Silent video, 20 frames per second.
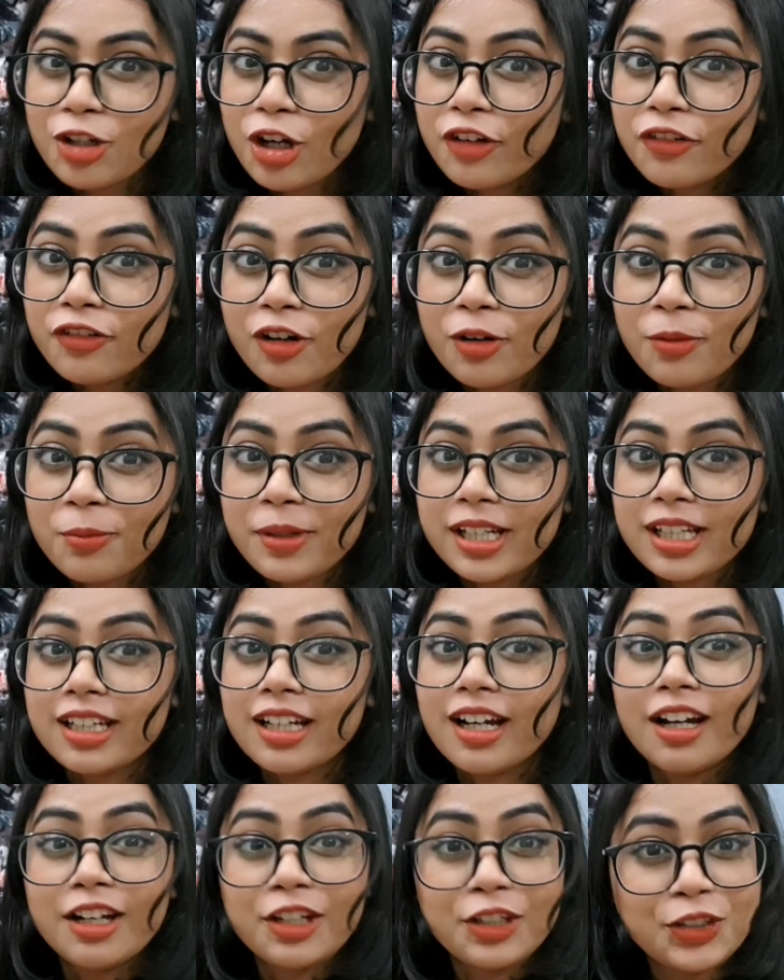you are from
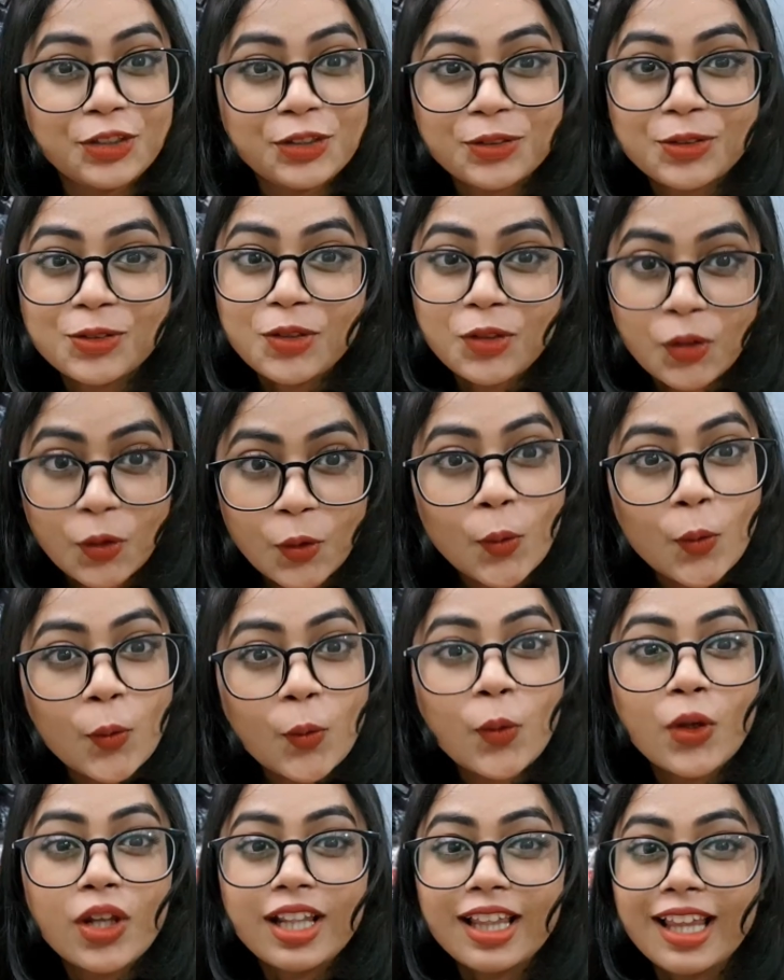India, you
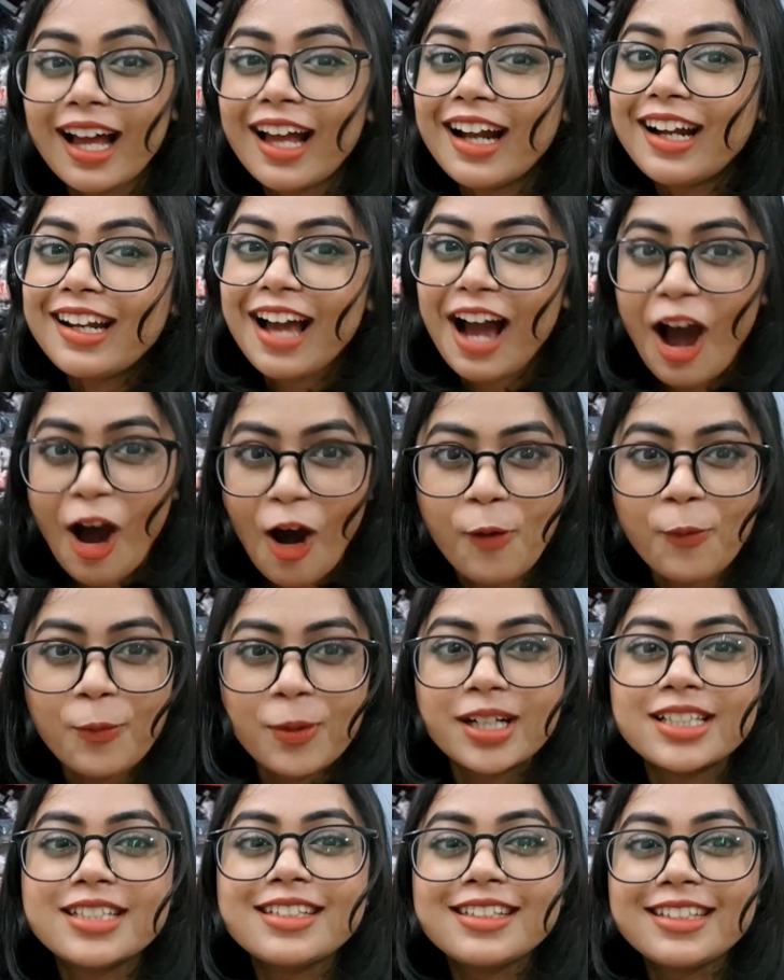know that how
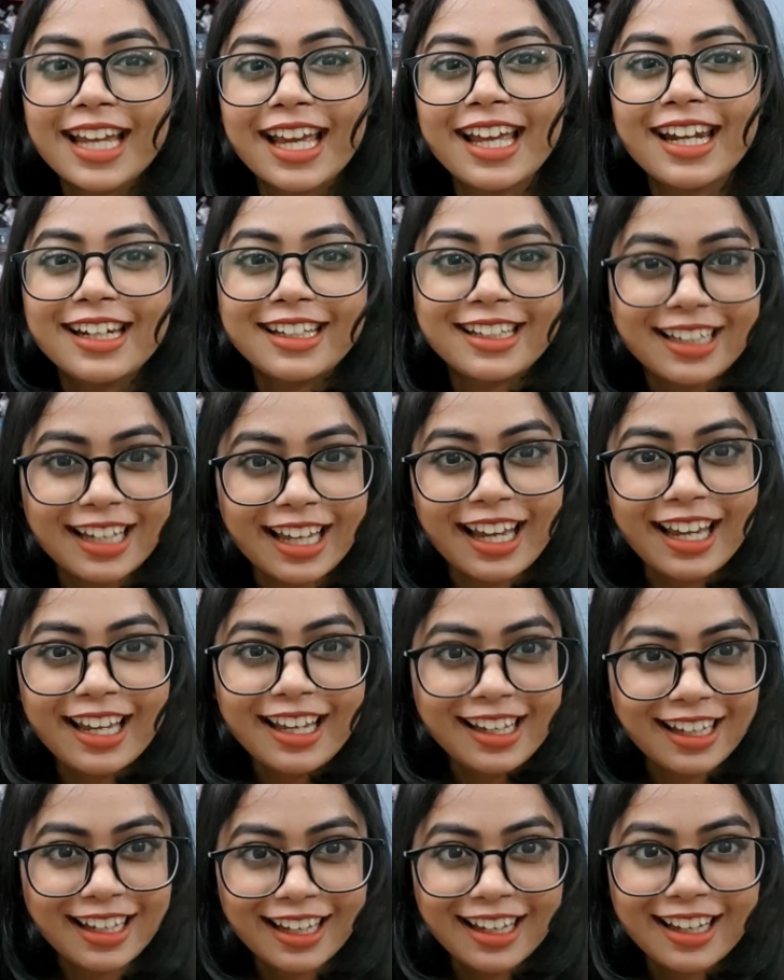much ten
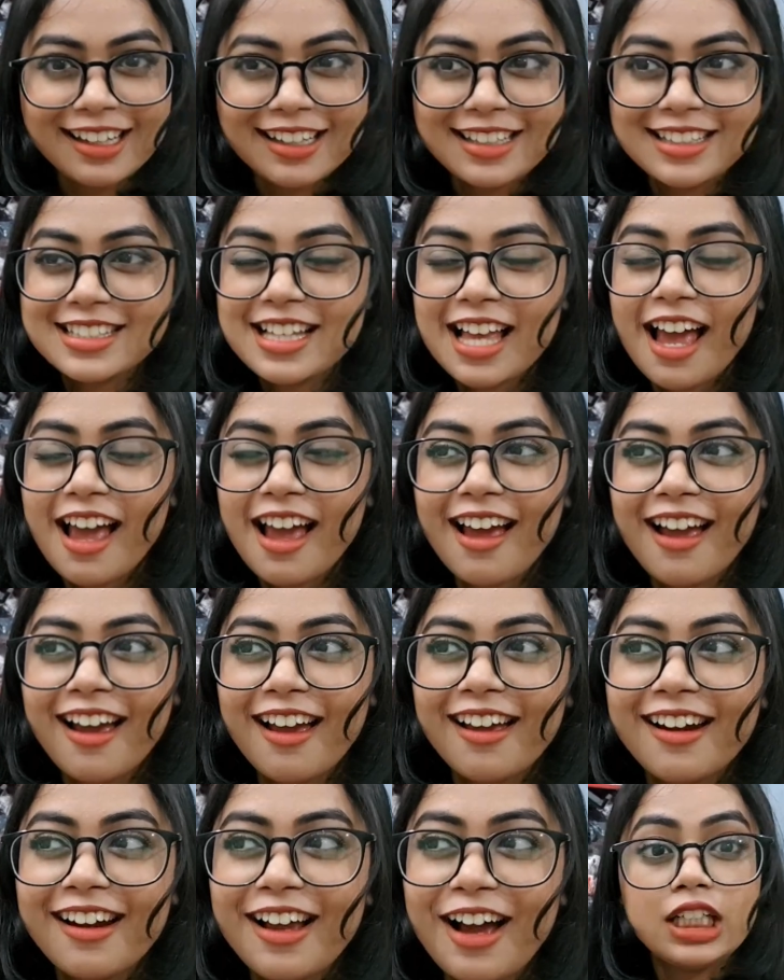K is,
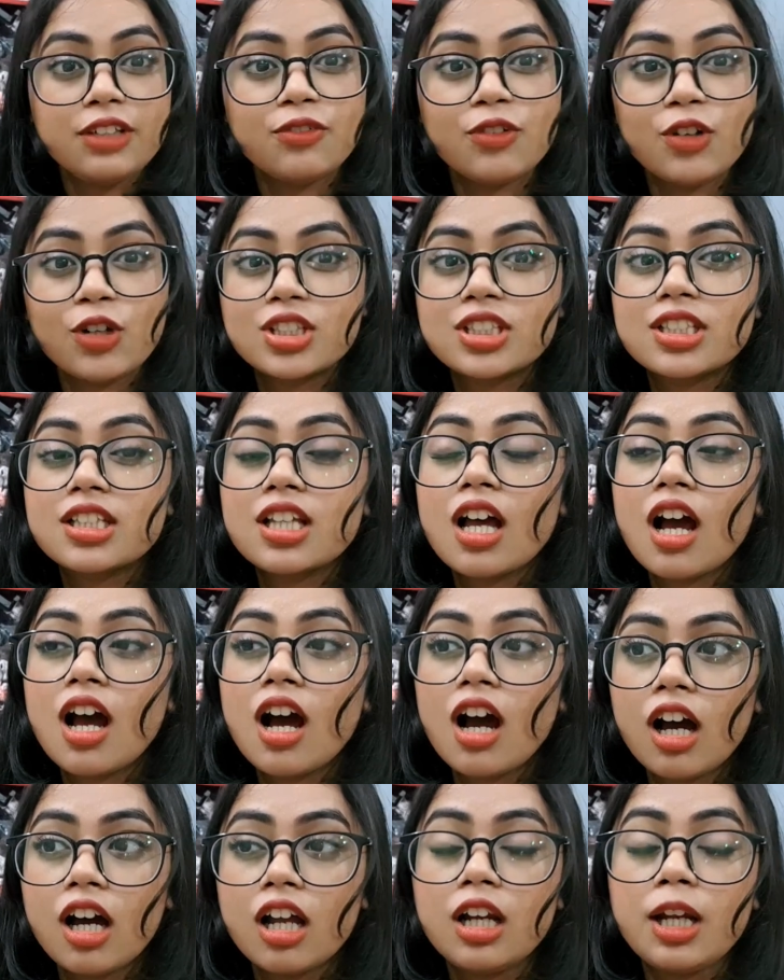and it was
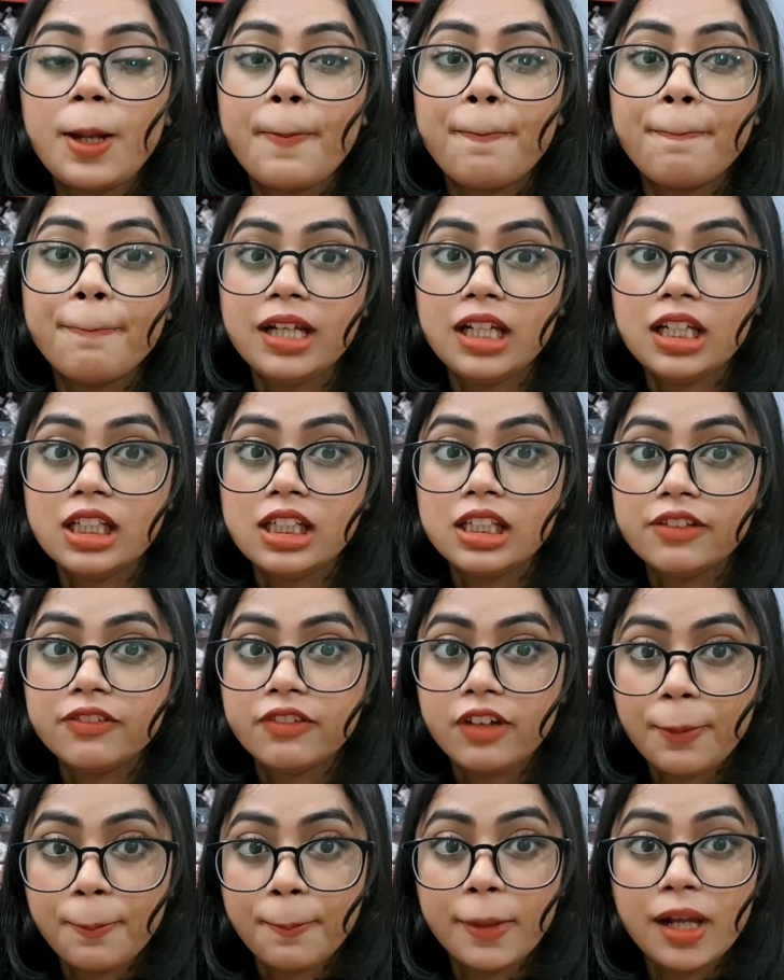
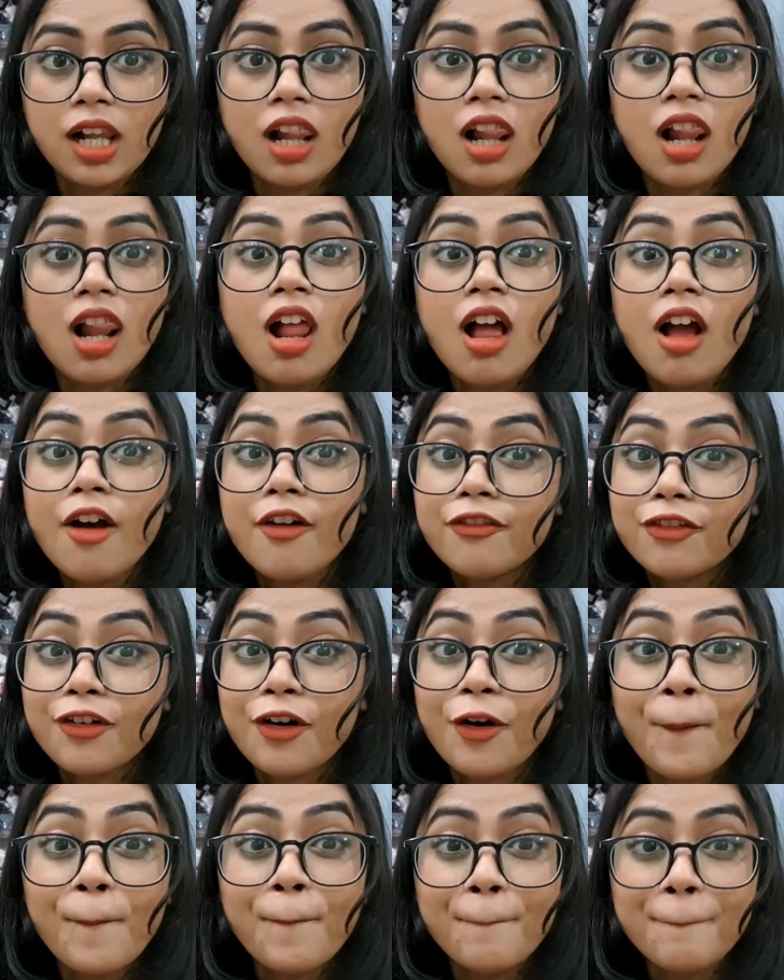unbelievable
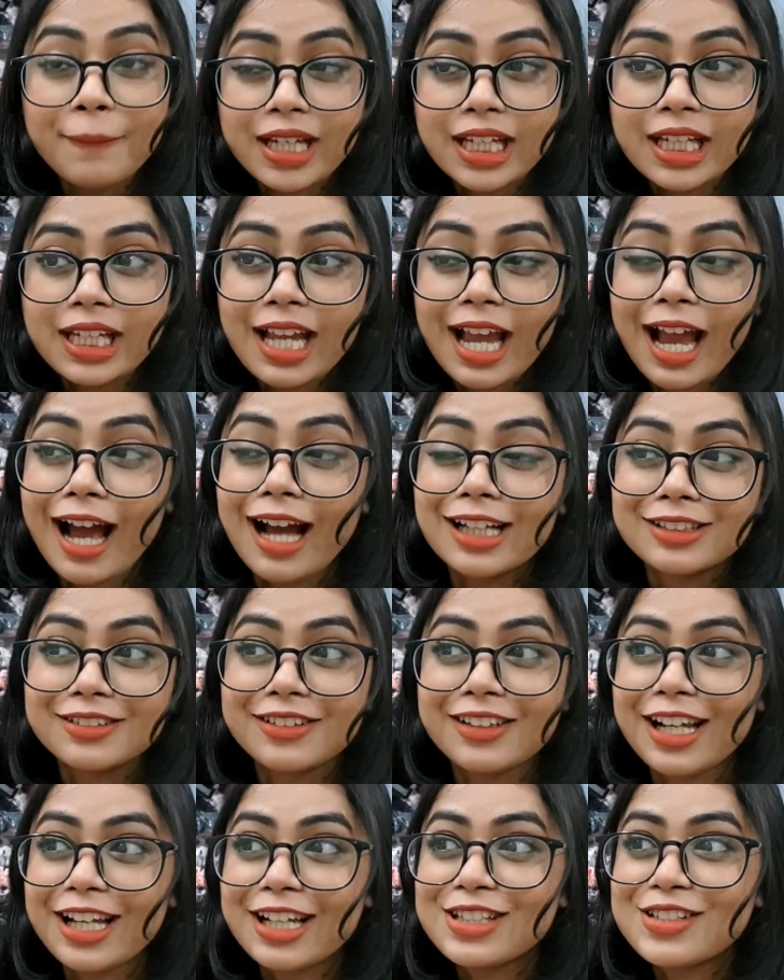for me as
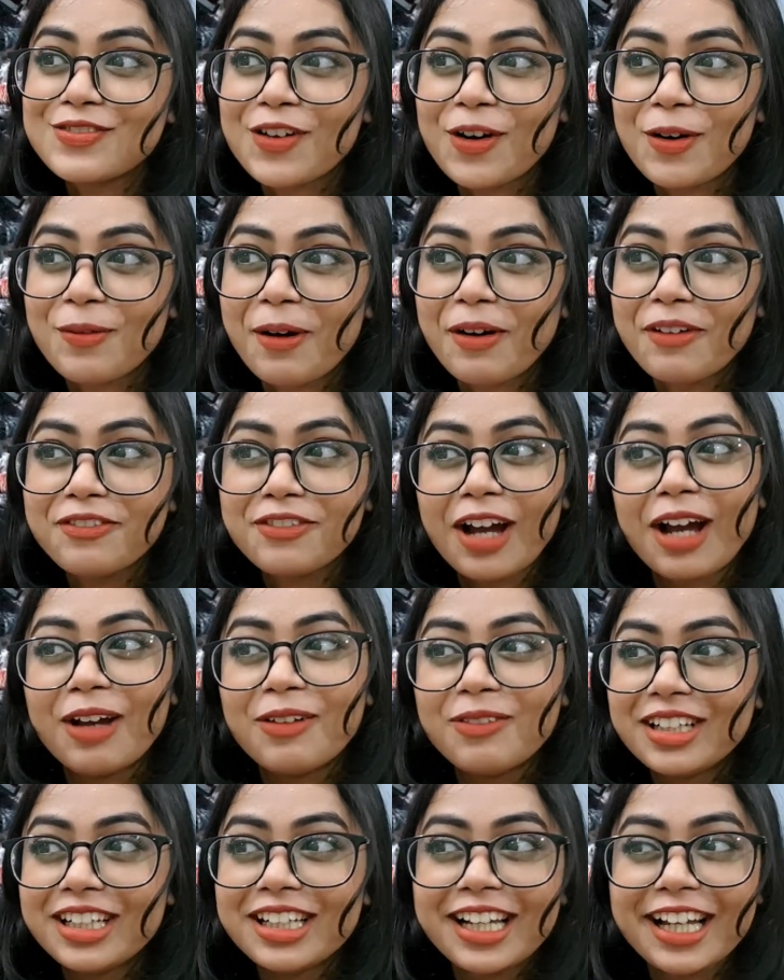well as for my
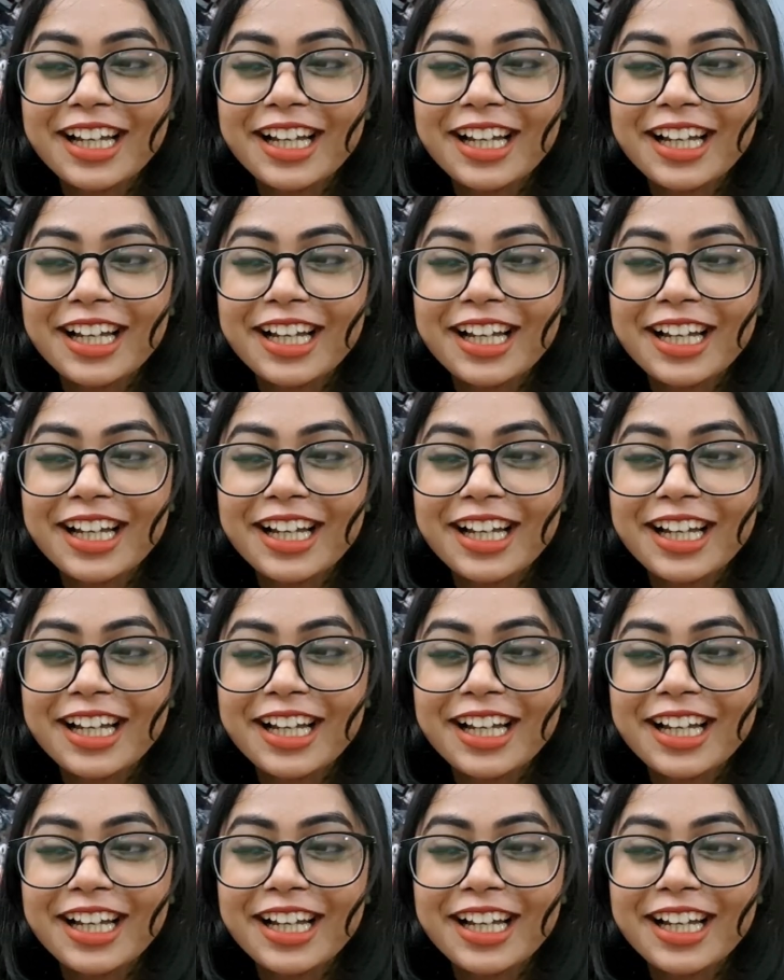family.